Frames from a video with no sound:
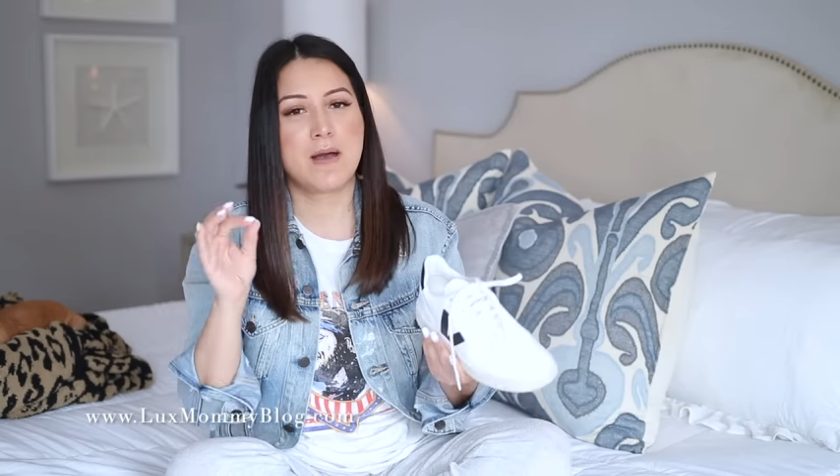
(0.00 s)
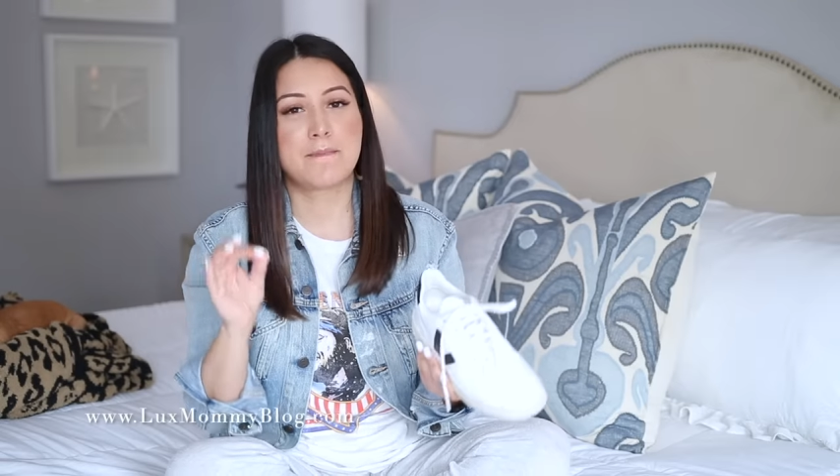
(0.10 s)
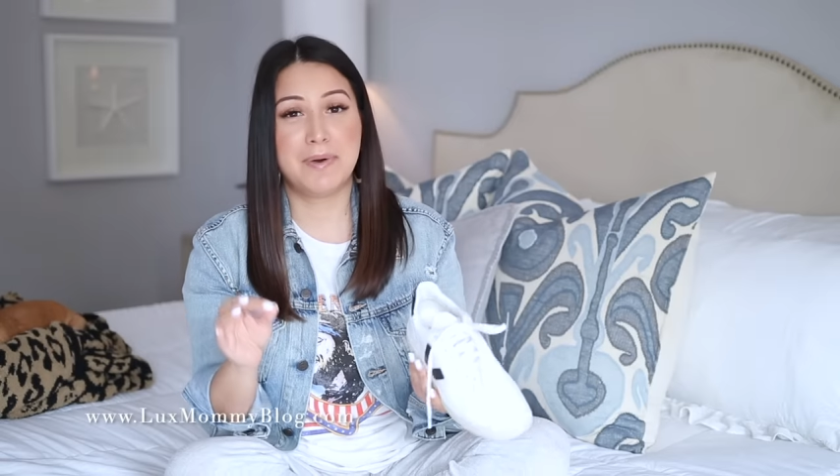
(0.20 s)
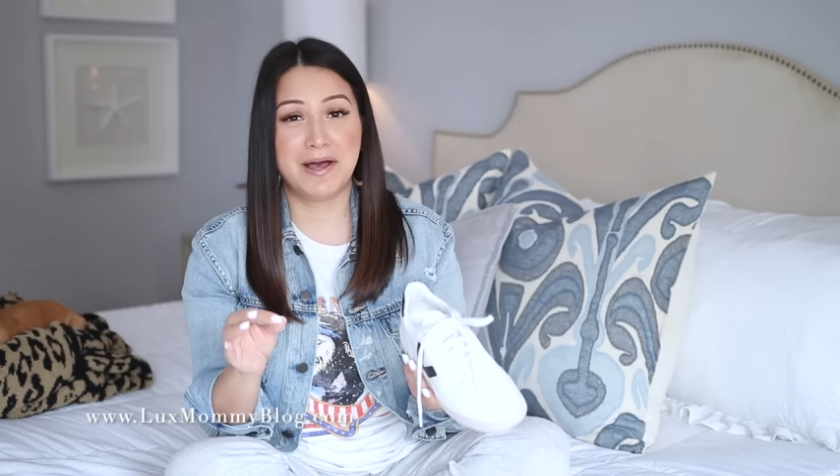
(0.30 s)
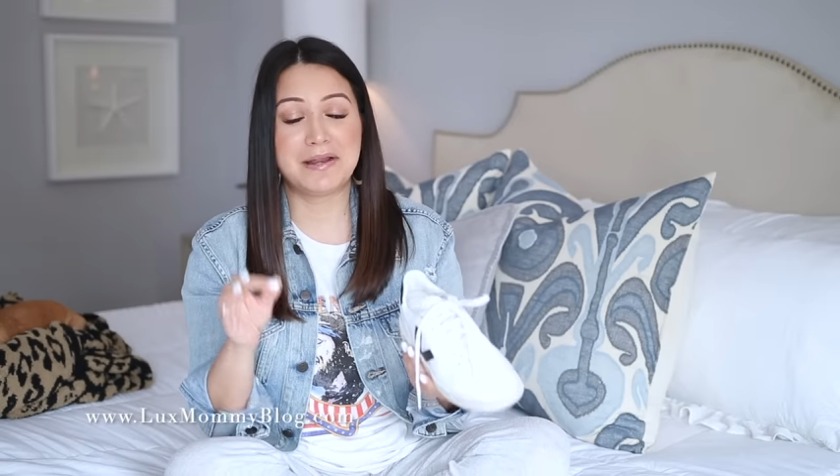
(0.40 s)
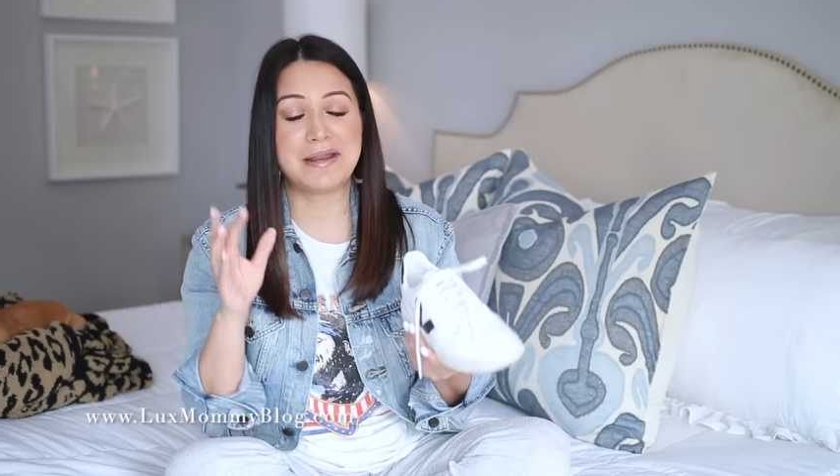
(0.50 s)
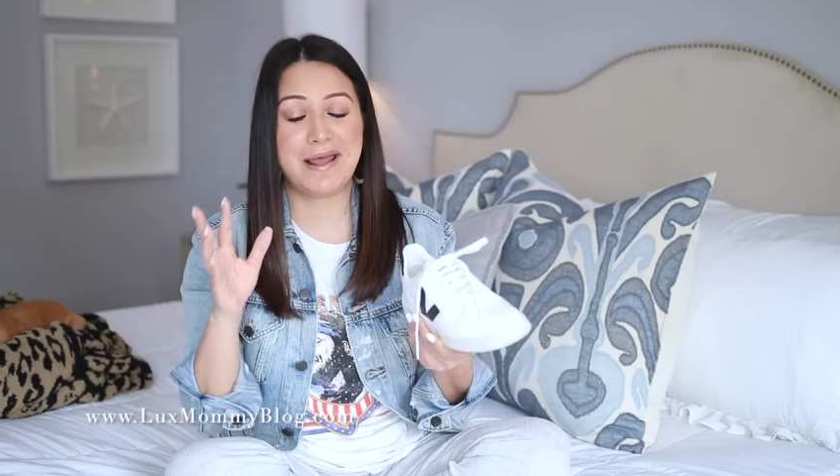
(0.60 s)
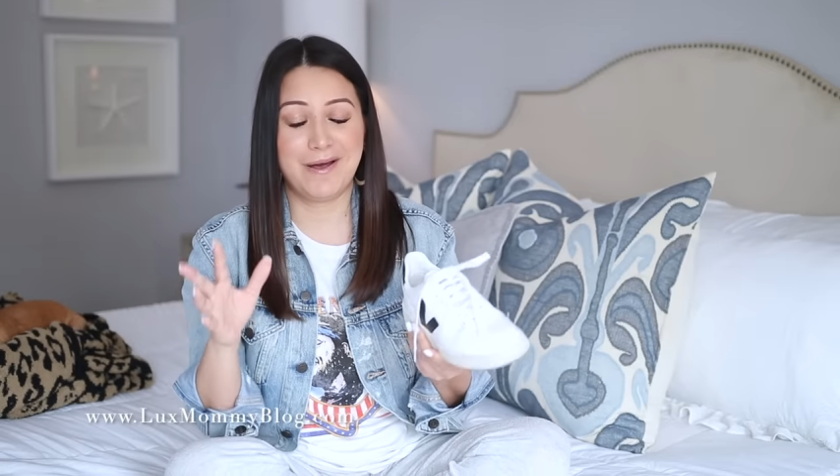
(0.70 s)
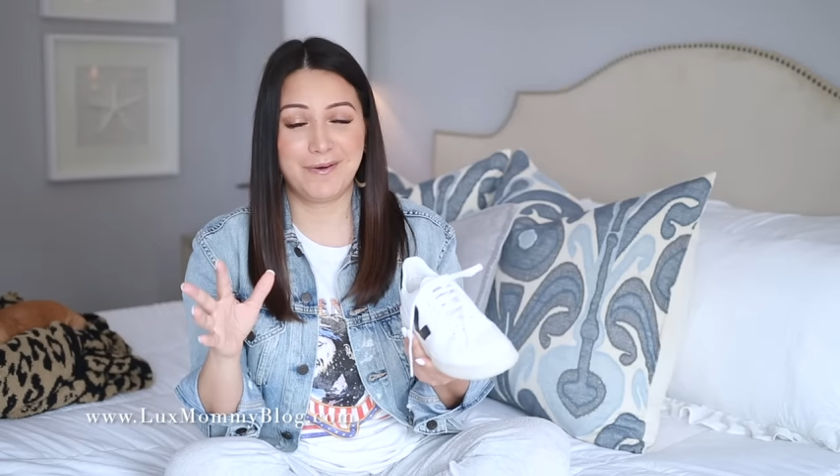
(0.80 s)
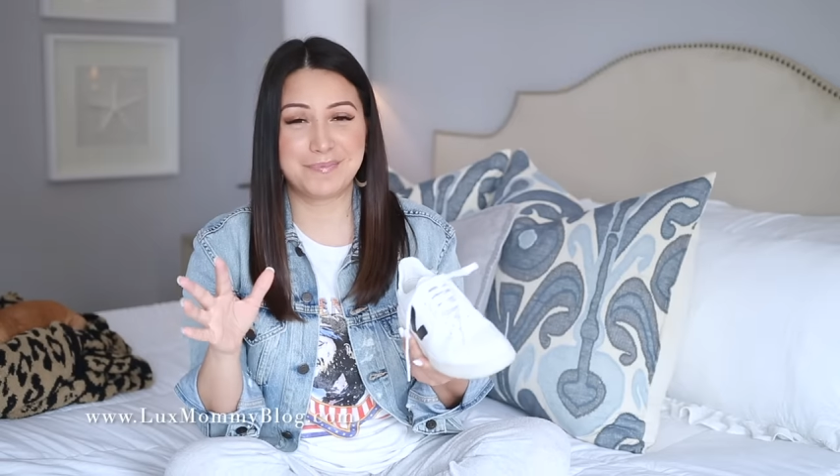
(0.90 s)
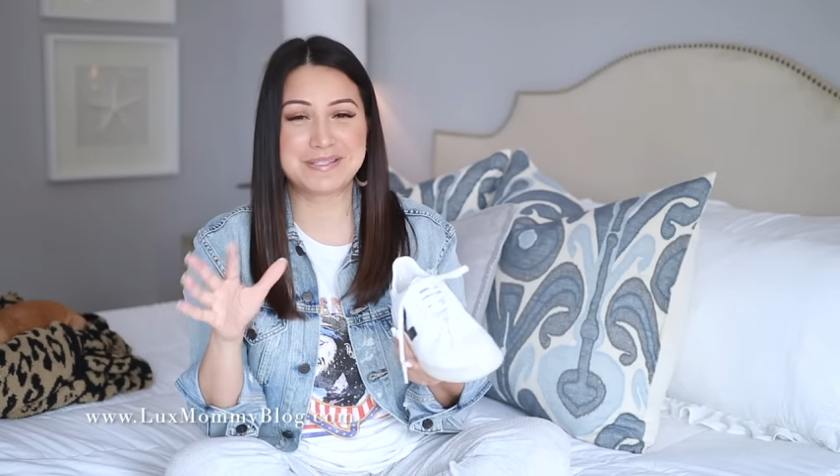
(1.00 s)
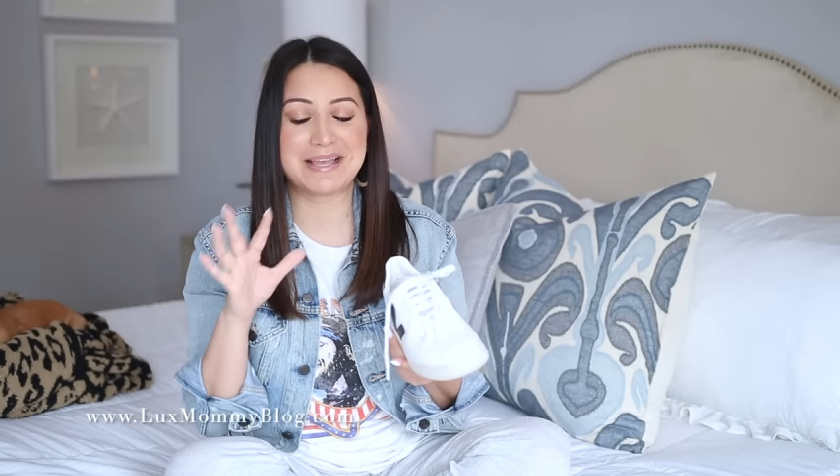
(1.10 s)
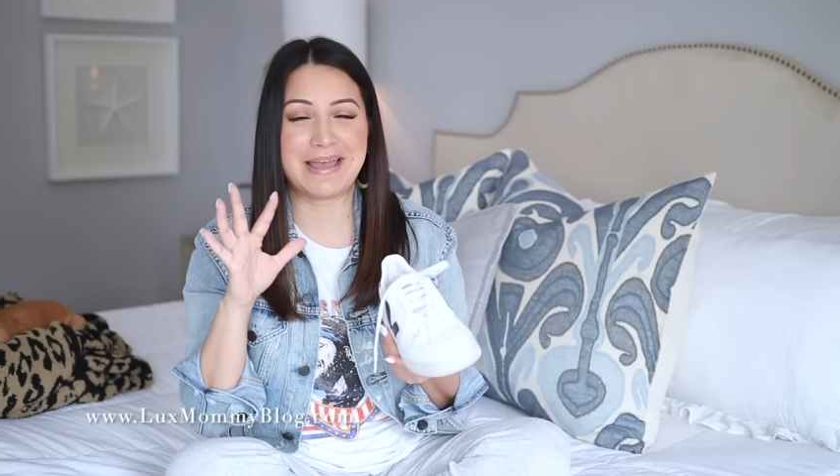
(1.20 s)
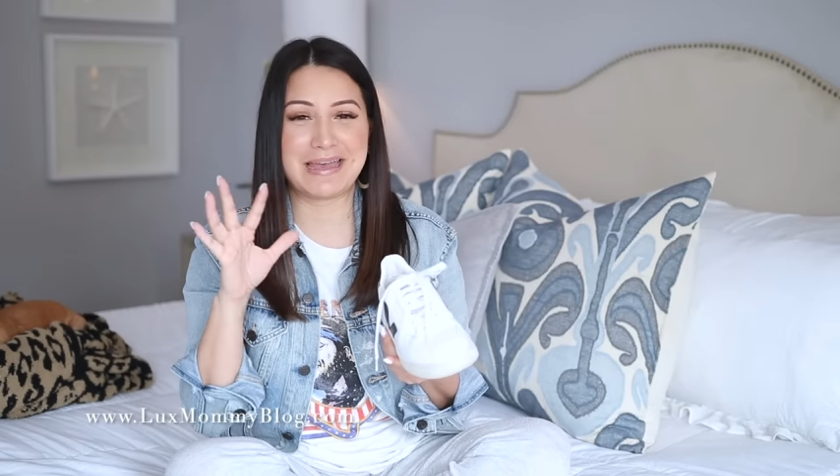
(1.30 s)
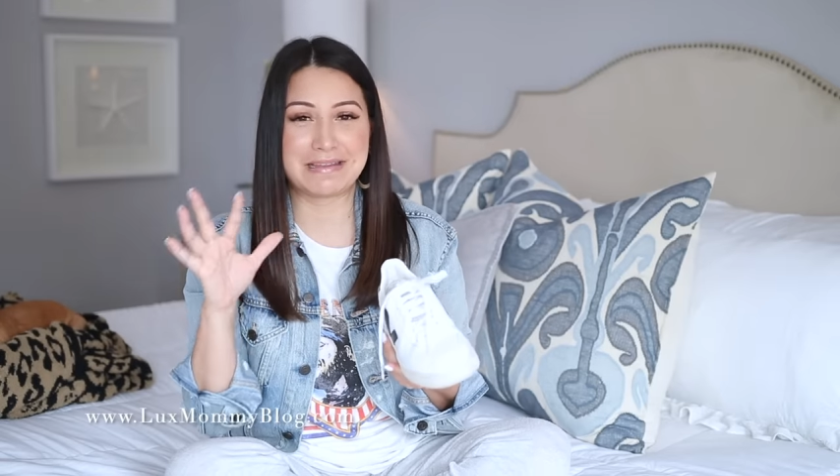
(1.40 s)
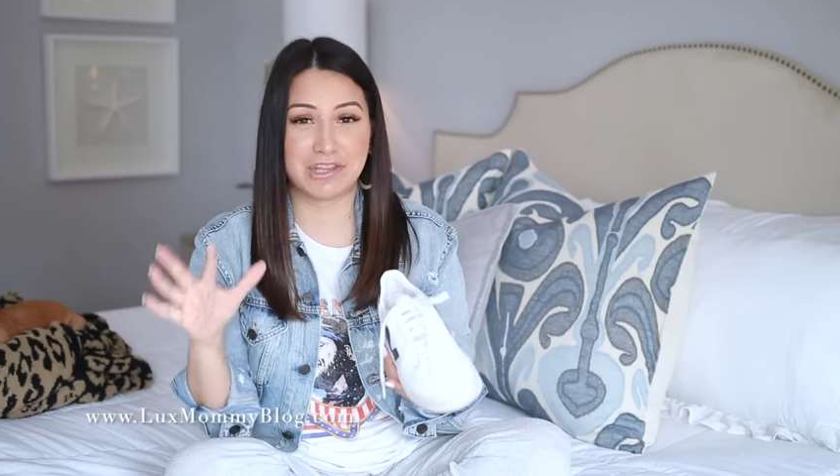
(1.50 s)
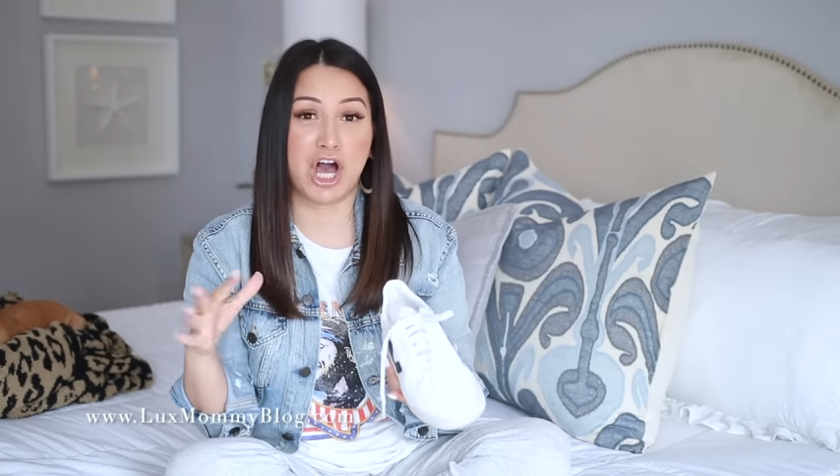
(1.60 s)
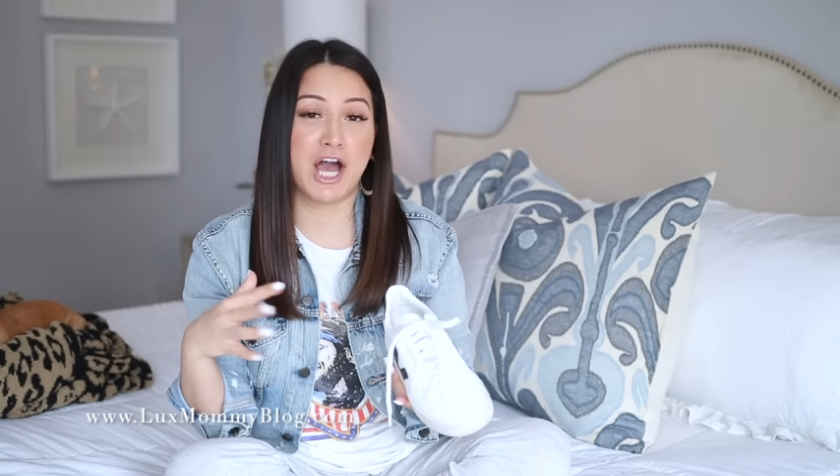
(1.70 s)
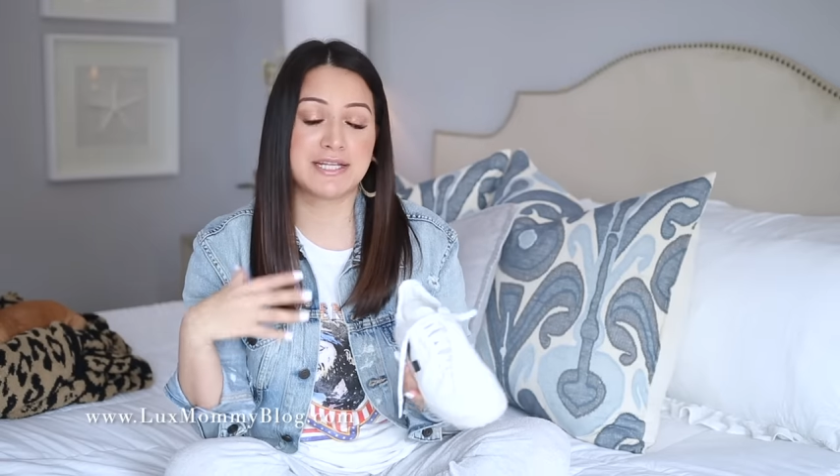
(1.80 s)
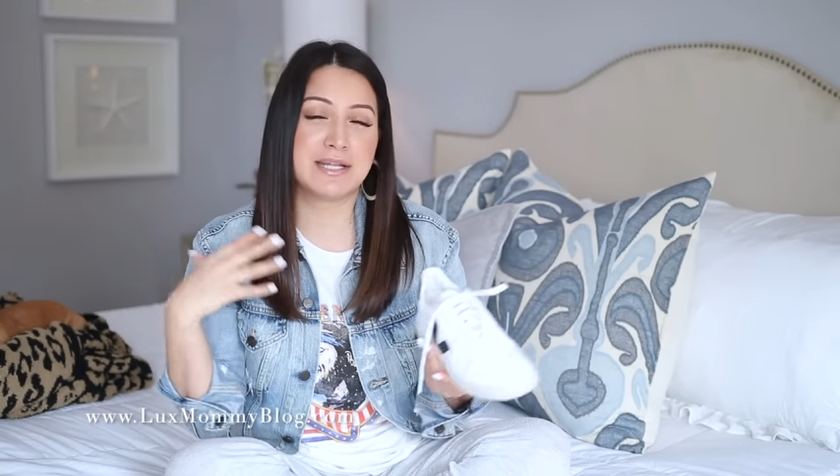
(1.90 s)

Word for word: but it helps a lot.